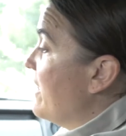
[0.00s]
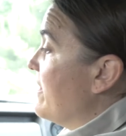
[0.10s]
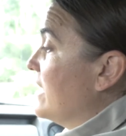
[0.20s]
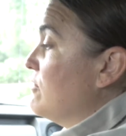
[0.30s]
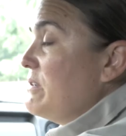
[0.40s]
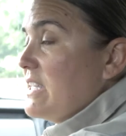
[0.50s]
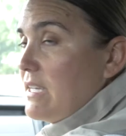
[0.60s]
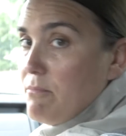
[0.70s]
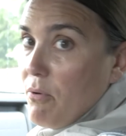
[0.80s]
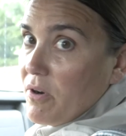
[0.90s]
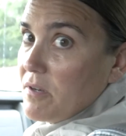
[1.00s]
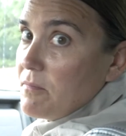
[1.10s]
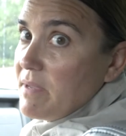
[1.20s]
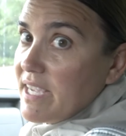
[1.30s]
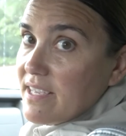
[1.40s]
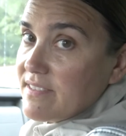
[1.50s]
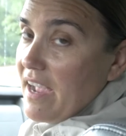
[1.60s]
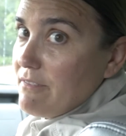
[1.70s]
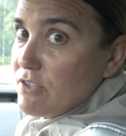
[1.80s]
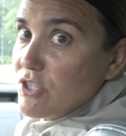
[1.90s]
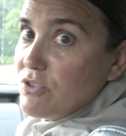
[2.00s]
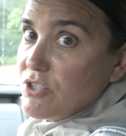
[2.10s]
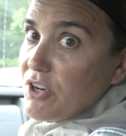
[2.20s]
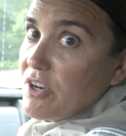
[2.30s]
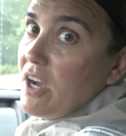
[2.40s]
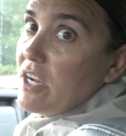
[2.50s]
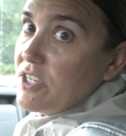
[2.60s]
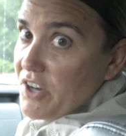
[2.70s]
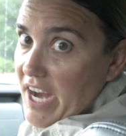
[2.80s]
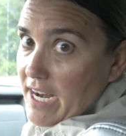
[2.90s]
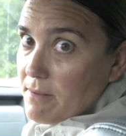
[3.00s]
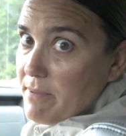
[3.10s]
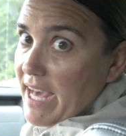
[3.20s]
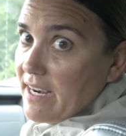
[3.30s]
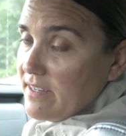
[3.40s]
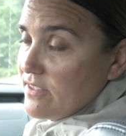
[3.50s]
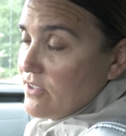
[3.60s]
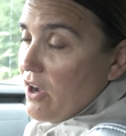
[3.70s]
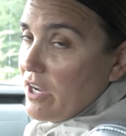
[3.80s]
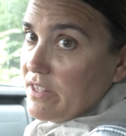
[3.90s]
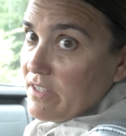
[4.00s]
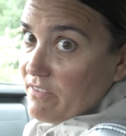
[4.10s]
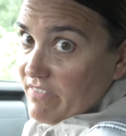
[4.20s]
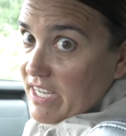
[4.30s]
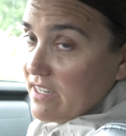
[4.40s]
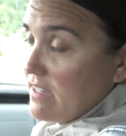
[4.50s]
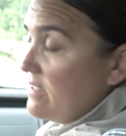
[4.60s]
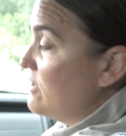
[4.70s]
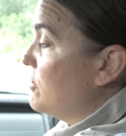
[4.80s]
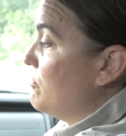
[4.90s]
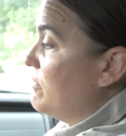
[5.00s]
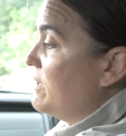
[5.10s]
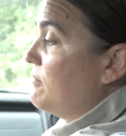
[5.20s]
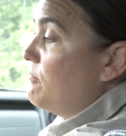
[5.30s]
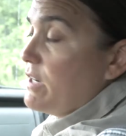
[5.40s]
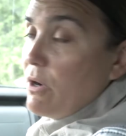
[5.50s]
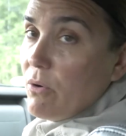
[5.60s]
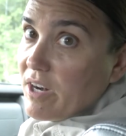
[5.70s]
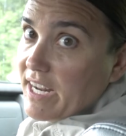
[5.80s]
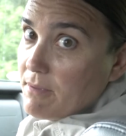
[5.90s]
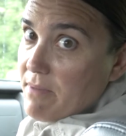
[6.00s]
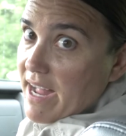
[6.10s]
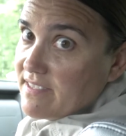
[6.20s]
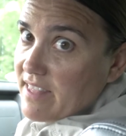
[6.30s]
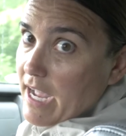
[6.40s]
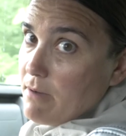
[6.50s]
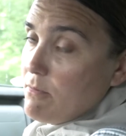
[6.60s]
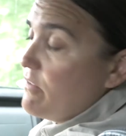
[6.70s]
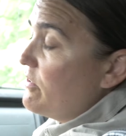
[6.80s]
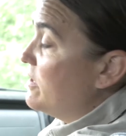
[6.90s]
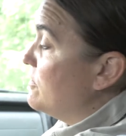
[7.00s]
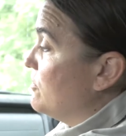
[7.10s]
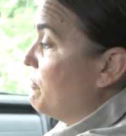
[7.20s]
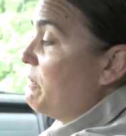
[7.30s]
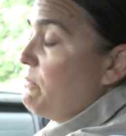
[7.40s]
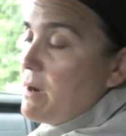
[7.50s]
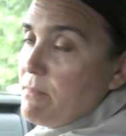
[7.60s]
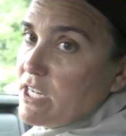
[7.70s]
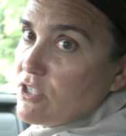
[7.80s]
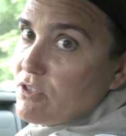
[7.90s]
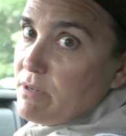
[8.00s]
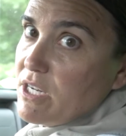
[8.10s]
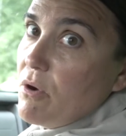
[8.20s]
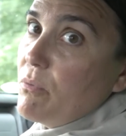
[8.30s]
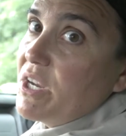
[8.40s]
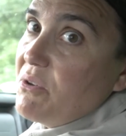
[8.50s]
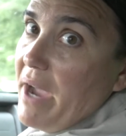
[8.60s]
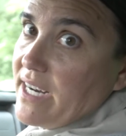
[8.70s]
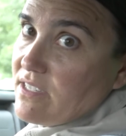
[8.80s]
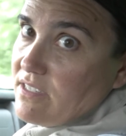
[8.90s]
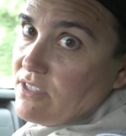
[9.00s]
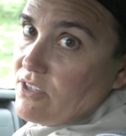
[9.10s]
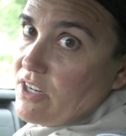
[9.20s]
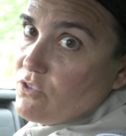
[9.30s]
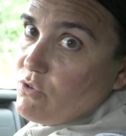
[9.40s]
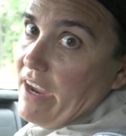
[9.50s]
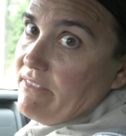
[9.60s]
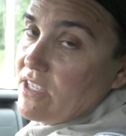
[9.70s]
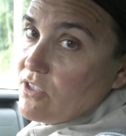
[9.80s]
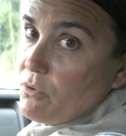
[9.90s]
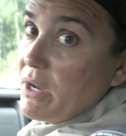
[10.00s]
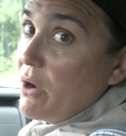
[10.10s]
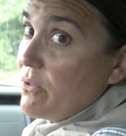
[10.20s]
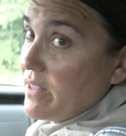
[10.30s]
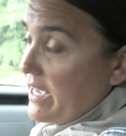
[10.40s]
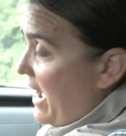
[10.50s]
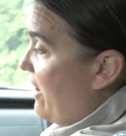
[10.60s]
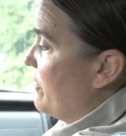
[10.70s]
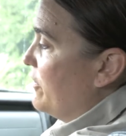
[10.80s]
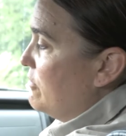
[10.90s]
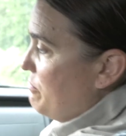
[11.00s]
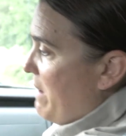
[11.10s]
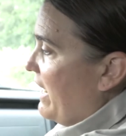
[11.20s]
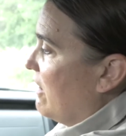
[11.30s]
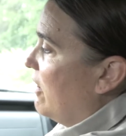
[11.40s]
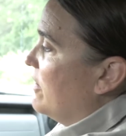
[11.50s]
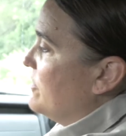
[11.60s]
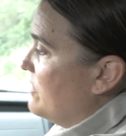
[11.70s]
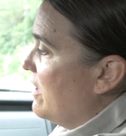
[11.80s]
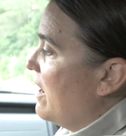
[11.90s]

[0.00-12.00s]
That's really important because after you turn on your Anabat and it's on the vehicle, you will record any bats that come over. So we want to make sure we know when you actually started driving so we only count those bat calls.